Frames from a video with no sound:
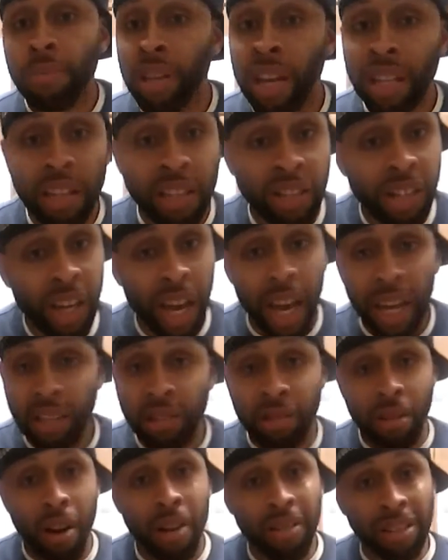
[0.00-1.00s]
I'm gonna tell you, the
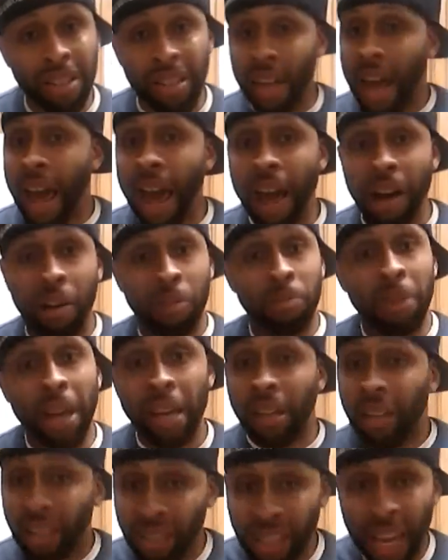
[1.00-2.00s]
change starts now,
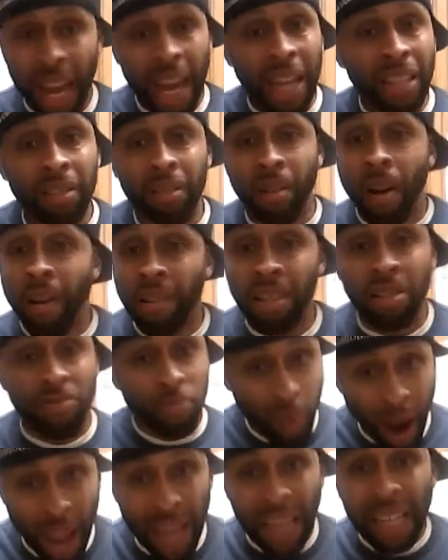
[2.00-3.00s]
man. The change
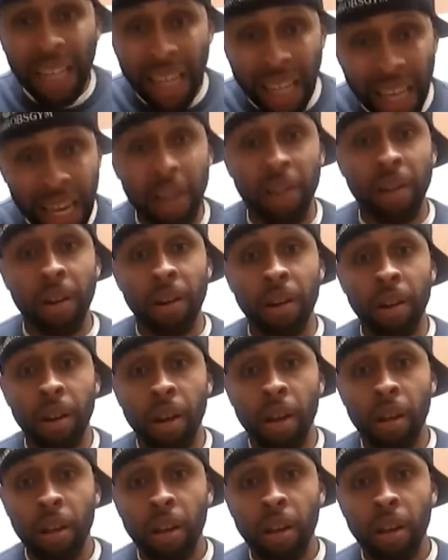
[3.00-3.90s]
starts right here.